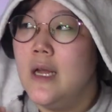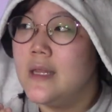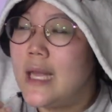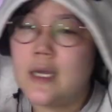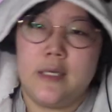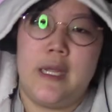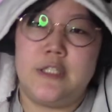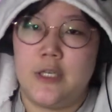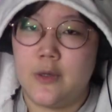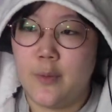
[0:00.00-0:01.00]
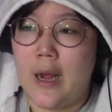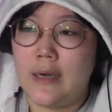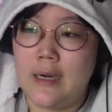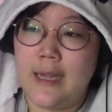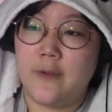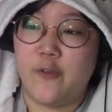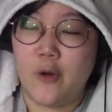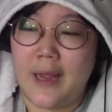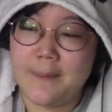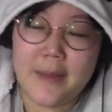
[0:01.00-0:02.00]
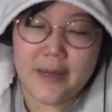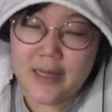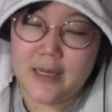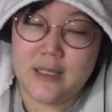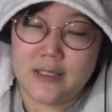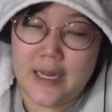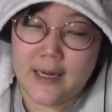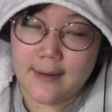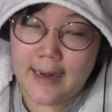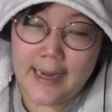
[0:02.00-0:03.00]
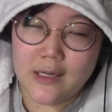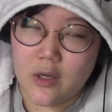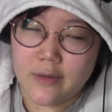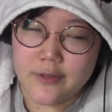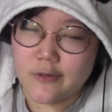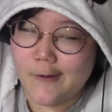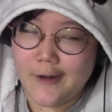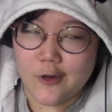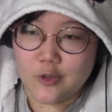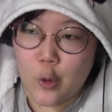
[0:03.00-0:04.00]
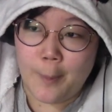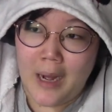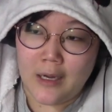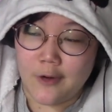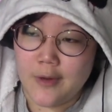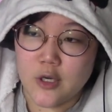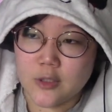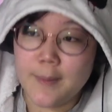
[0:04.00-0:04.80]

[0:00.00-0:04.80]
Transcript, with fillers: that connection, unlike for like maybe like let's say light novel readers or manga readers.